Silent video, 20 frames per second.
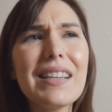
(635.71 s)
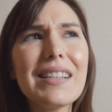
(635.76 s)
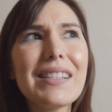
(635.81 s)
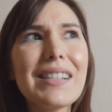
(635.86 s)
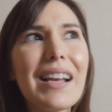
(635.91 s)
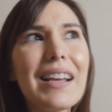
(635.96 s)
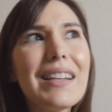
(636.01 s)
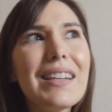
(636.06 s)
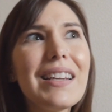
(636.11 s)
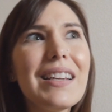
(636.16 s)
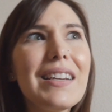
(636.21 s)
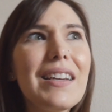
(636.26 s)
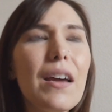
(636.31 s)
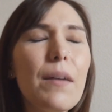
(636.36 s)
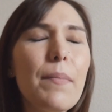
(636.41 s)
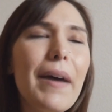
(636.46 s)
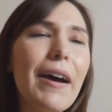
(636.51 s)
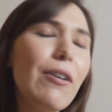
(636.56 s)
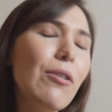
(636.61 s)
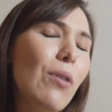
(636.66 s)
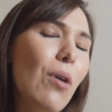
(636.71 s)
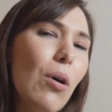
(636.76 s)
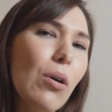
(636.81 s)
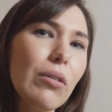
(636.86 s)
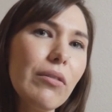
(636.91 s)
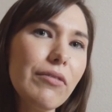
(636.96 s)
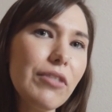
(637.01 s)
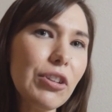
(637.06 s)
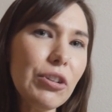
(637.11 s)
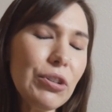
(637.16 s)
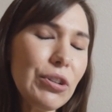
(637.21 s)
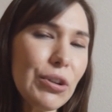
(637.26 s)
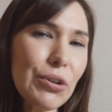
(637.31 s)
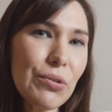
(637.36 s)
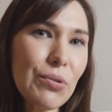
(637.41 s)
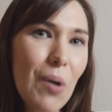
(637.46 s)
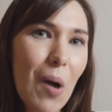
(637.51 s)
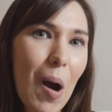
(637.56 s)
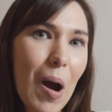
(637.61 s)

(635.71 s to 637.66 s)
excited about all of the new